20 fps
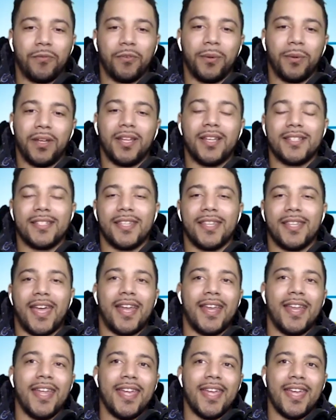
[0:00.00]
we get into
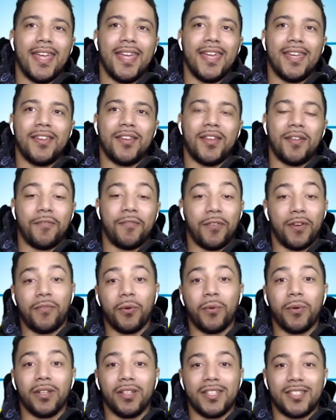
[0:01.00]
that, and for
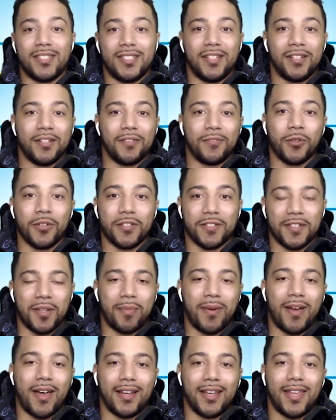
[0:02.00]
everyone listening, of course, on the
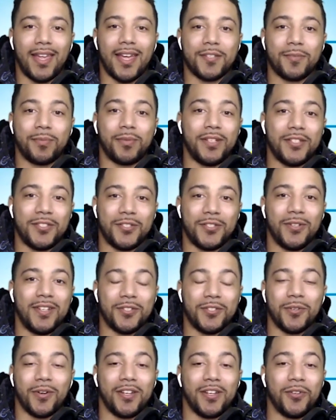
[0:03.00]
podcast, please tune
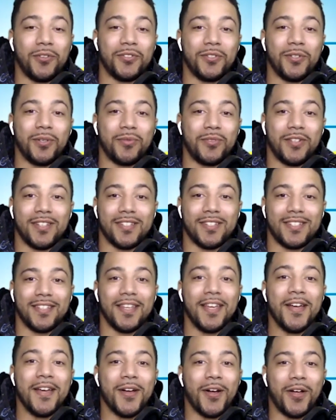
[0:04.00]
into our YouTube so you can
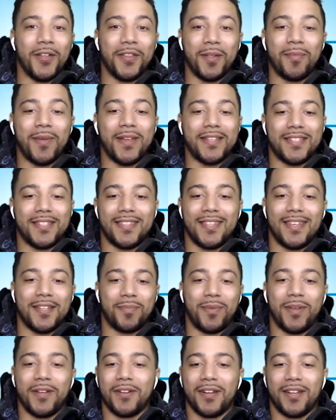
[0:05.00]
see all the amazing things.
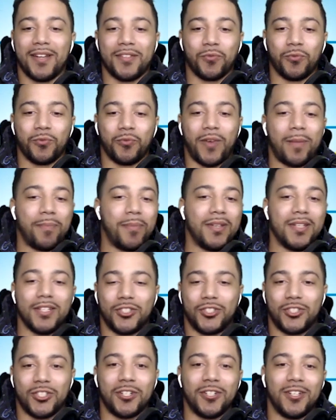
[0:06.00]
Peter is repping his
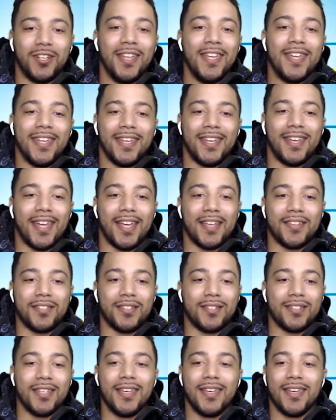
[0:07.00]
shirt. He has
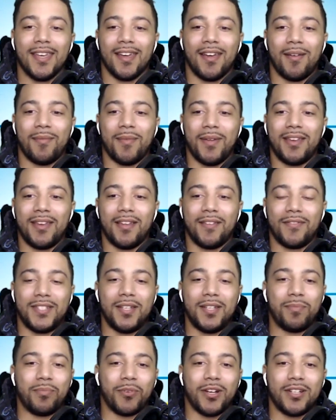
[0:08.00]
his
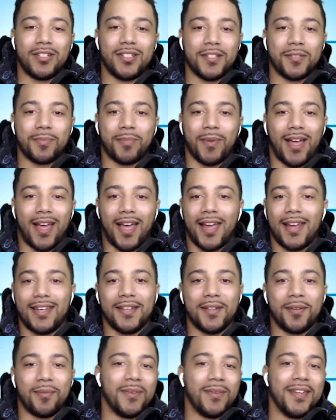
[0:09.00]
NFT projects behind
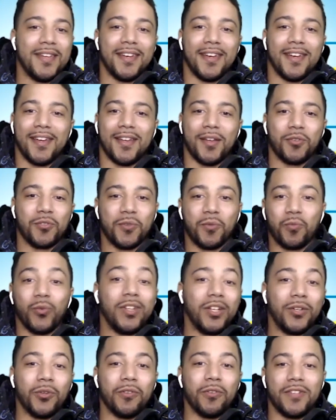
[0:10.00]
him, some
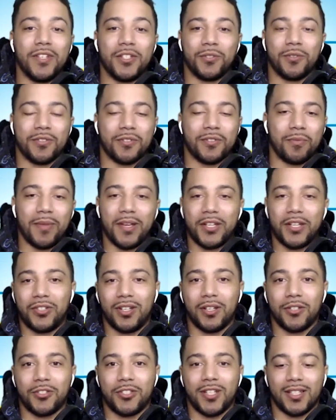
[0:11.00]
really cool visuals. So make sure
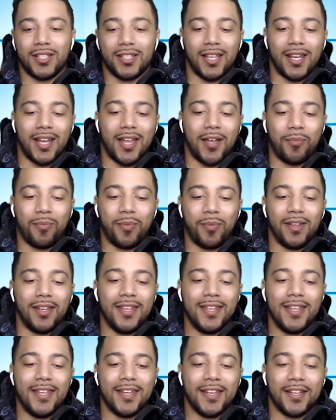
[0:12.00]
you go check that out. But
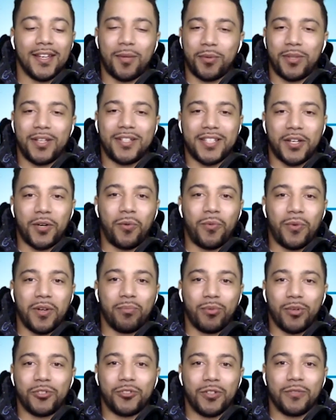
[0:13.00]
a couple things I don't want to
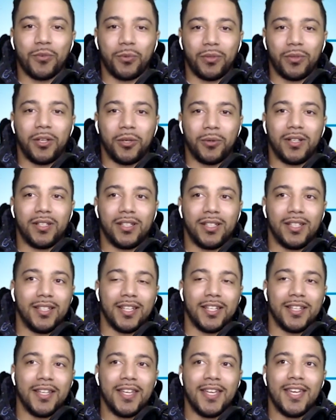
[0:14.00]
brush over really quickly,
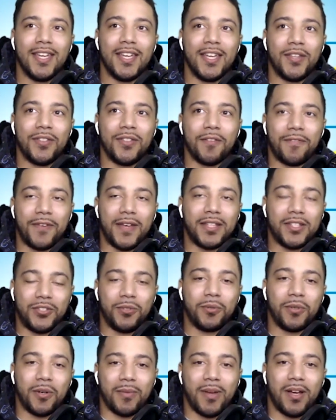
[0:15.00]
like the fact that
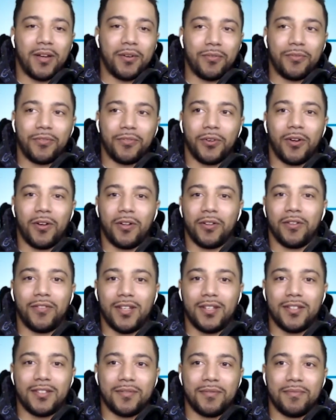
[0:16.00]
you were a model for all of
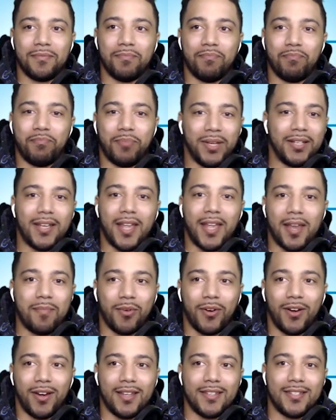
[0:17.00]
these big name
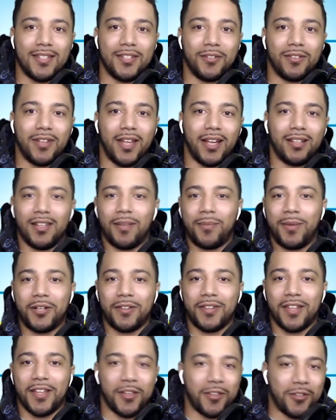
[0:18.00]
brands and you're like, let me get
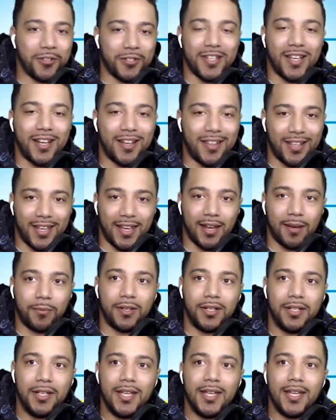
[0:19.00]
on the other side of the
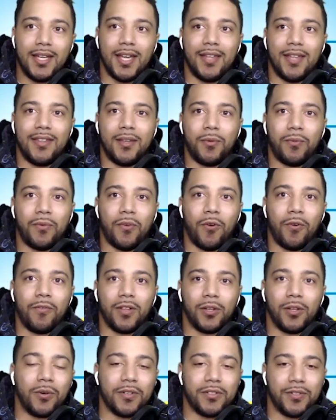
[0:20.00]
camera. And then over
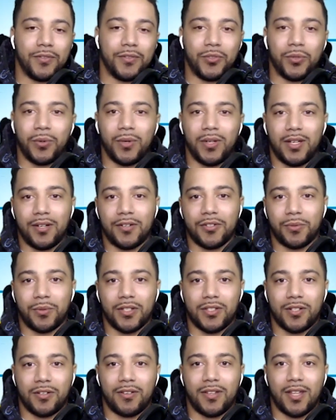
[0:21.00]
the course of 20 years, would
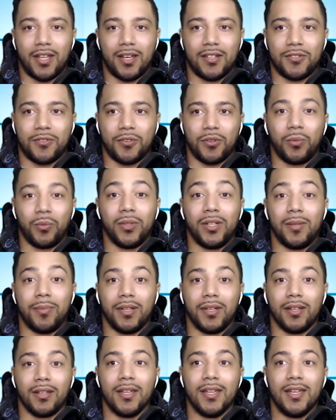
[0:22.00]
have turned that into a really
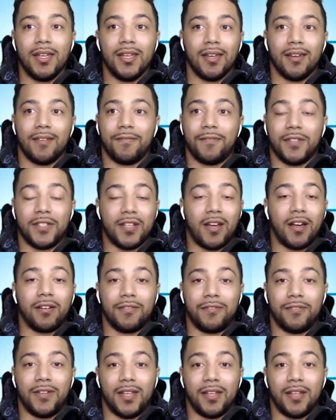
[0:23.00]
big
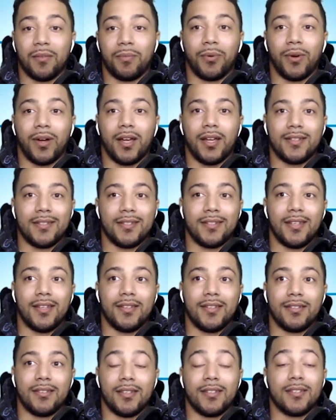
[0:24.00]
photography enterprise
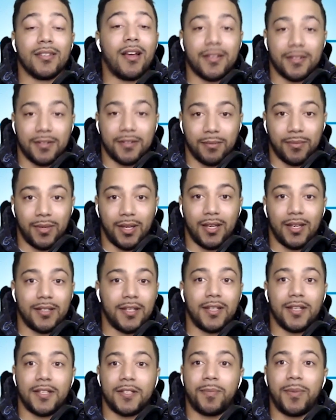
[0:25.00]
is awesome. And
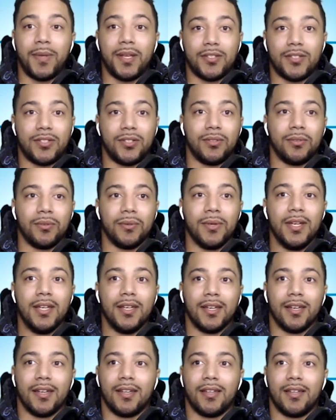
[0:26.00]
it speaks to
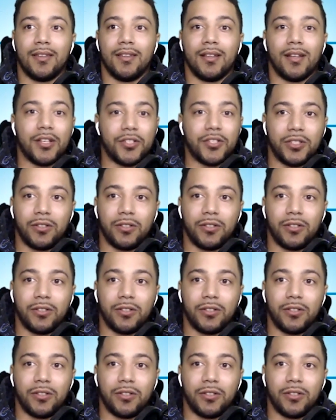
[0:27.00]
the hustler